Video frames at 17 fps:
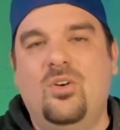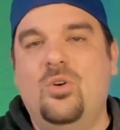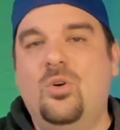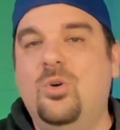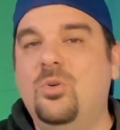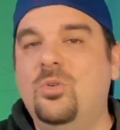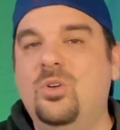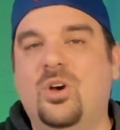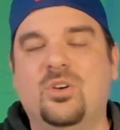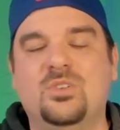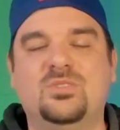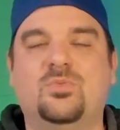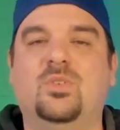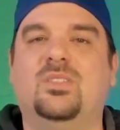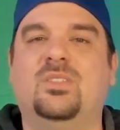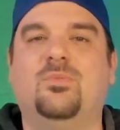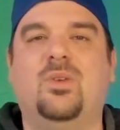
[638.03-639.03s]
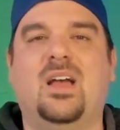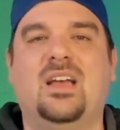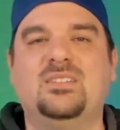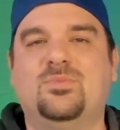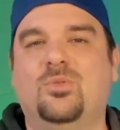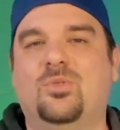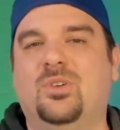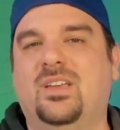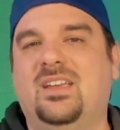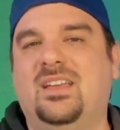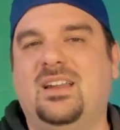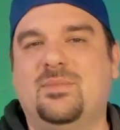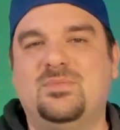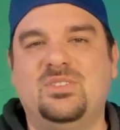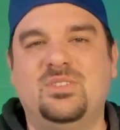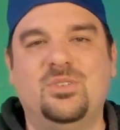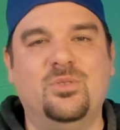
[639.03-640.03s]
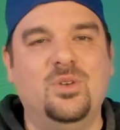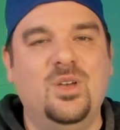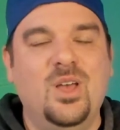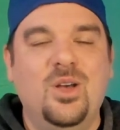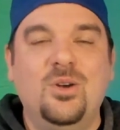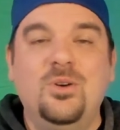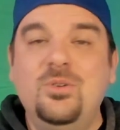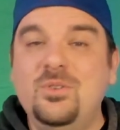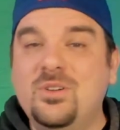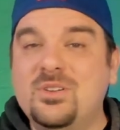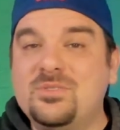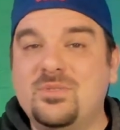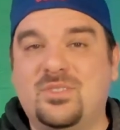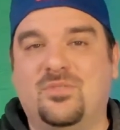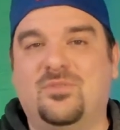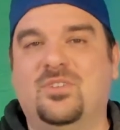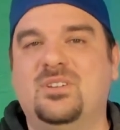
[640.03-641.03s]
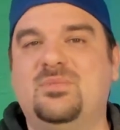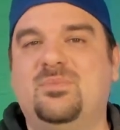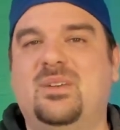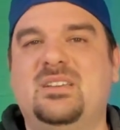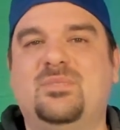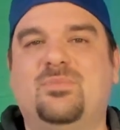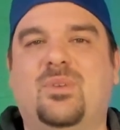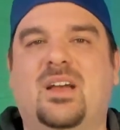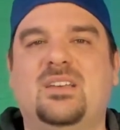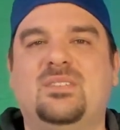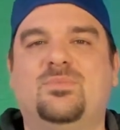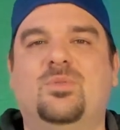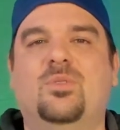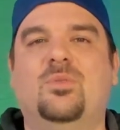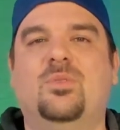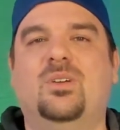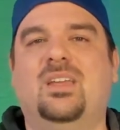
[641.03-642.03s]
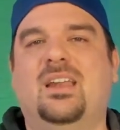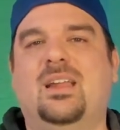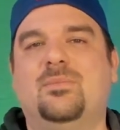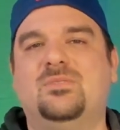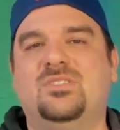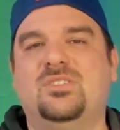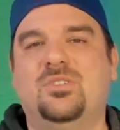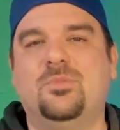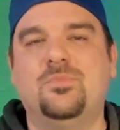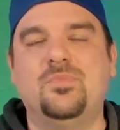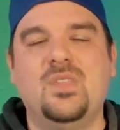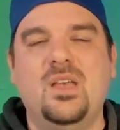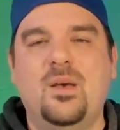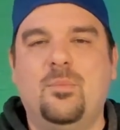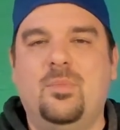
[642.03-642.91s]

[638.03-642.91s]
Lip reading: Who knows what the prize pool could get up to? Who knows what the first place prize pool will get up to?